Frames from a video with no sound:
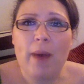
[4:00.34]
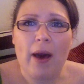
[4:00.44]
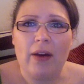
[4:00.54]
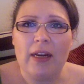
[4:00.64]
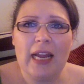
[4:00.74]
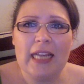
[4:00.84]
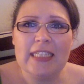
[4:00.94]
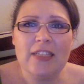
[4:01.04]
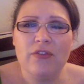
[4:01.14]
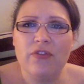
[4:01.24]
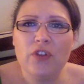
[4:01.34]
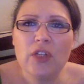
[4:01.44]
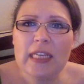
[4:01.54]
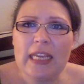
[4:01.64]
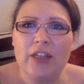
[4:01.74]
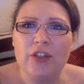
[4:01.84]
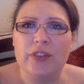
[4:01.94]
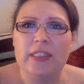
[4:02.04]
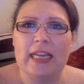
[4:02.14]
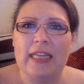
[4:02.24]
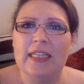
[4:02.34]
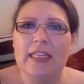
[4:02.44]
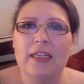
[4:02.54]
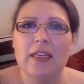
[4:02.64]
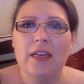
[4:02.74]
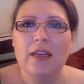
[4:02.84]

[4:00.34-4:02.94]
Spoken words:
about it. I didn't fully understand it.